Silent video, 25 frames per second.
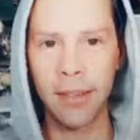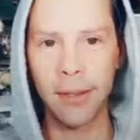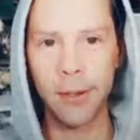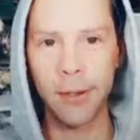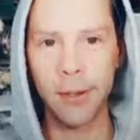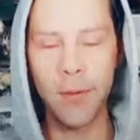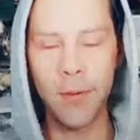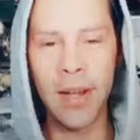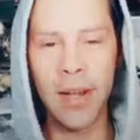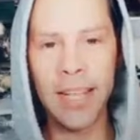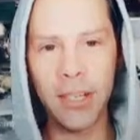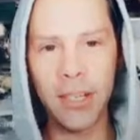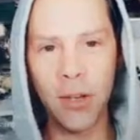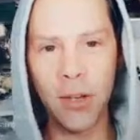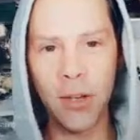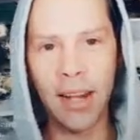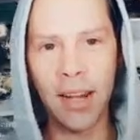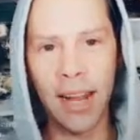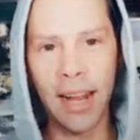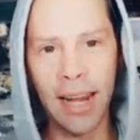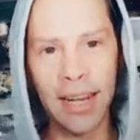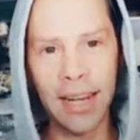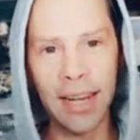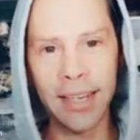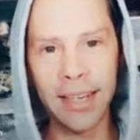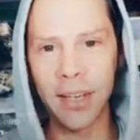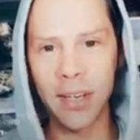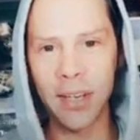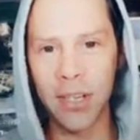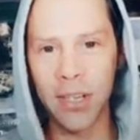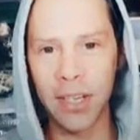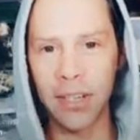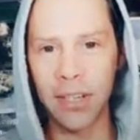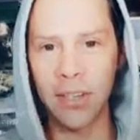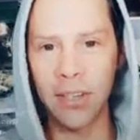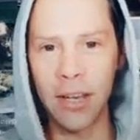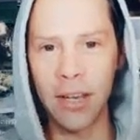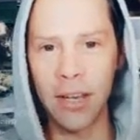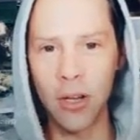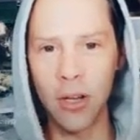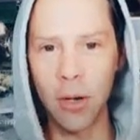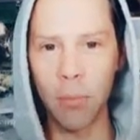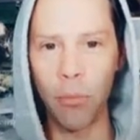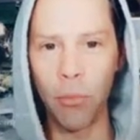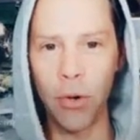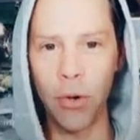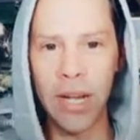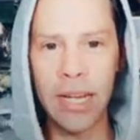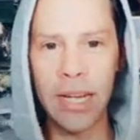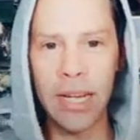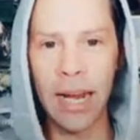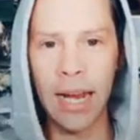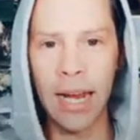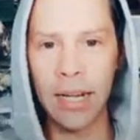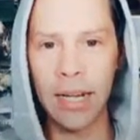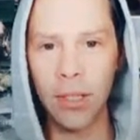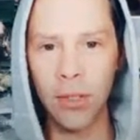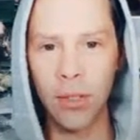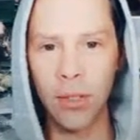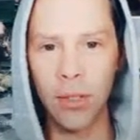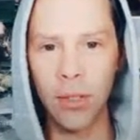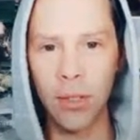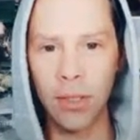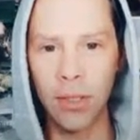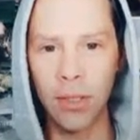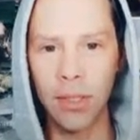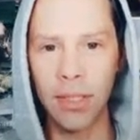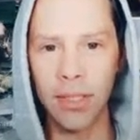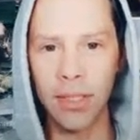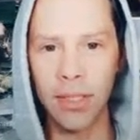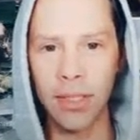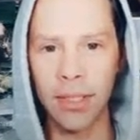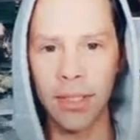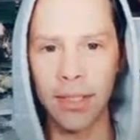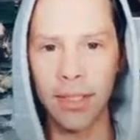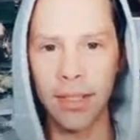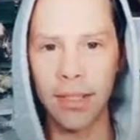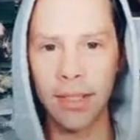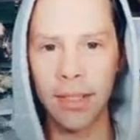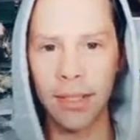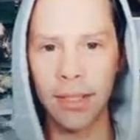Do you really get your own island and you can breed dinosaurs and...